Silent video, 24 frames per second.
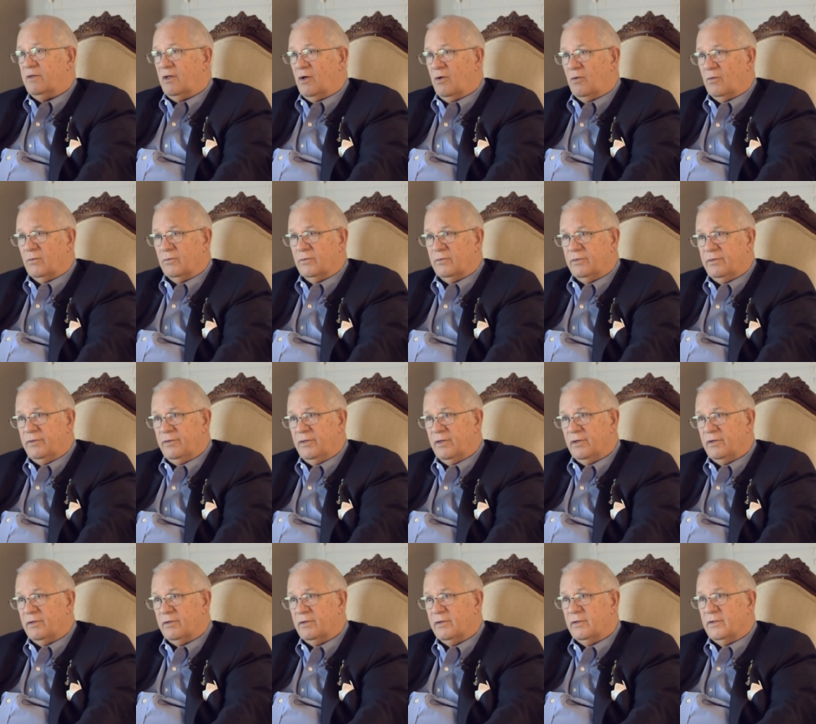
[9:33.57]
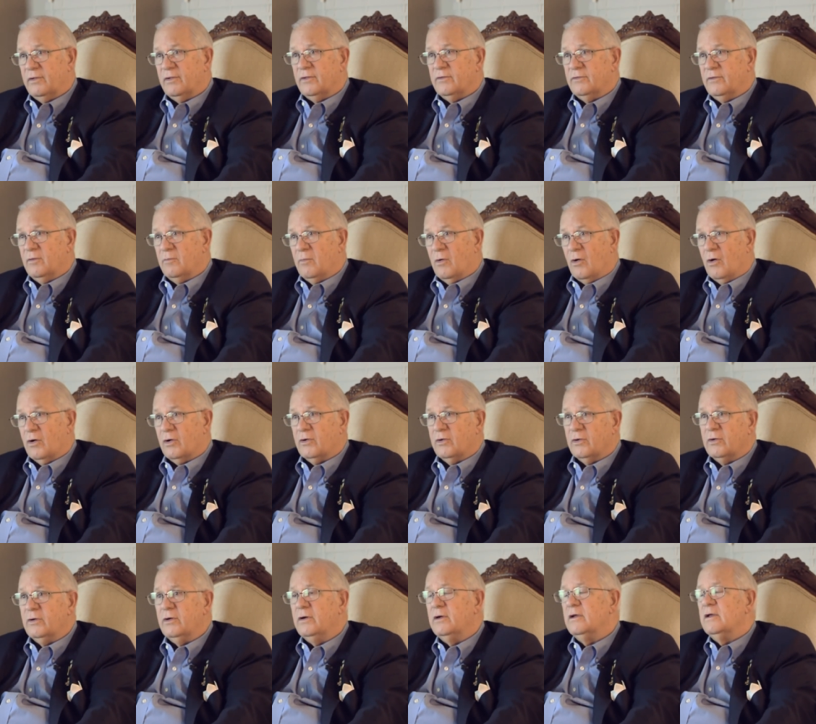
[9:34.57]
on the
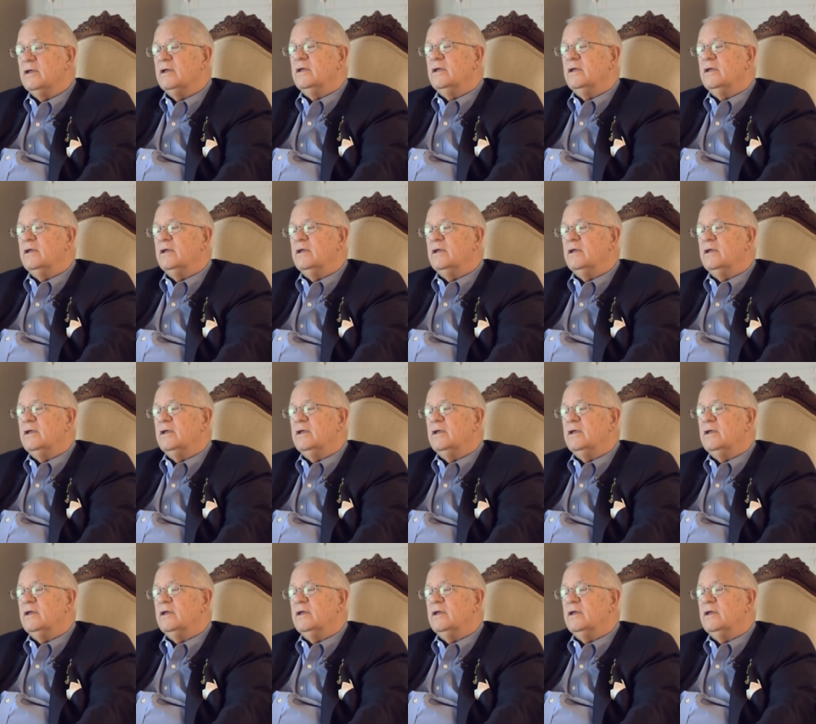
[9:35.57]
marker.